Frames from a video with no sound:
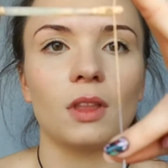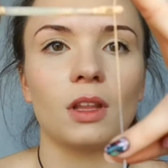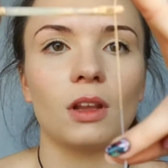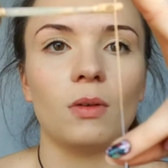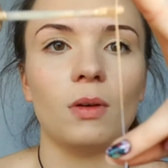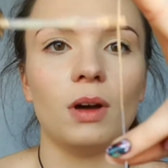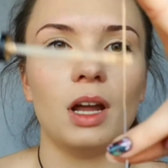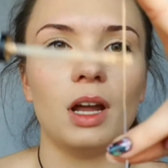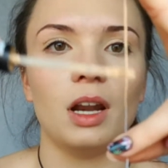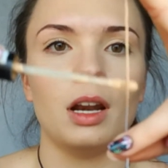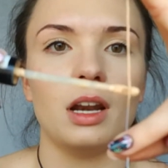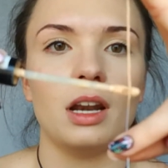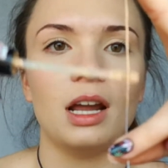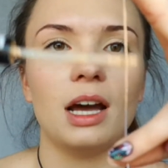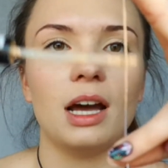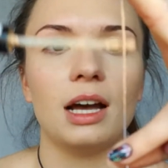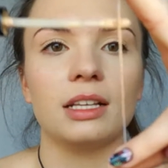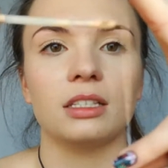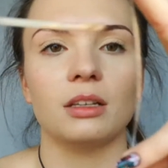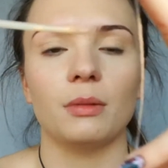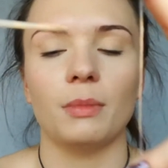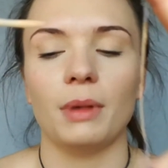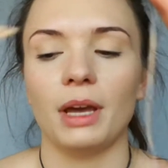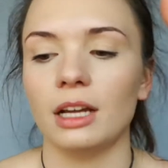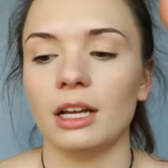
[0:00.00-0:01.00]
Quite a nice
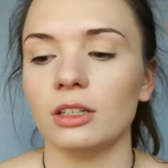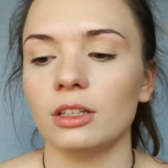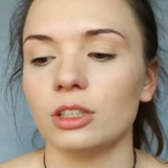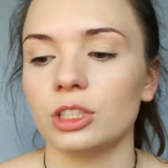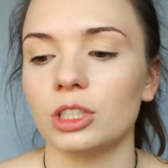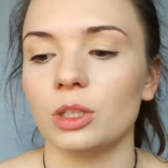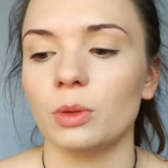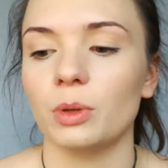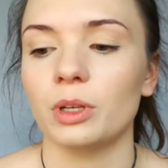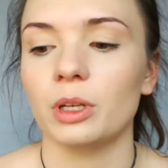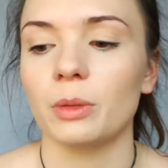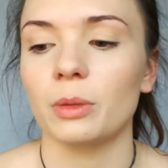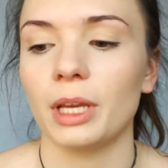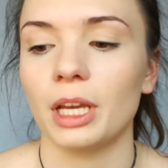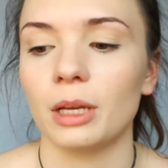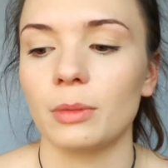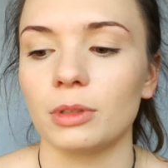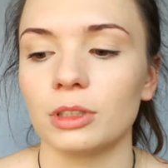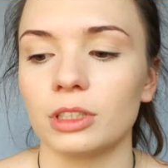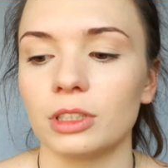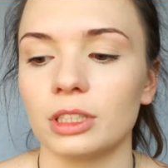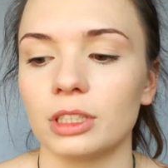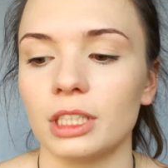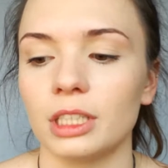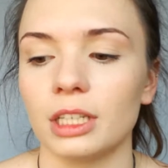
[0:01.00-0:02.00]
amount because you want to be able
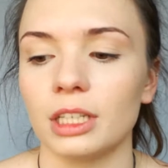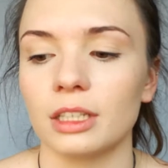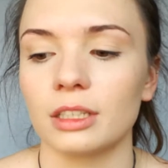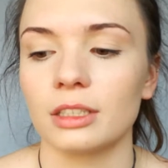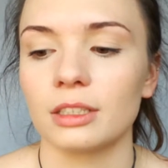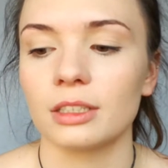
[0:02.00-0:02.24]
to see it.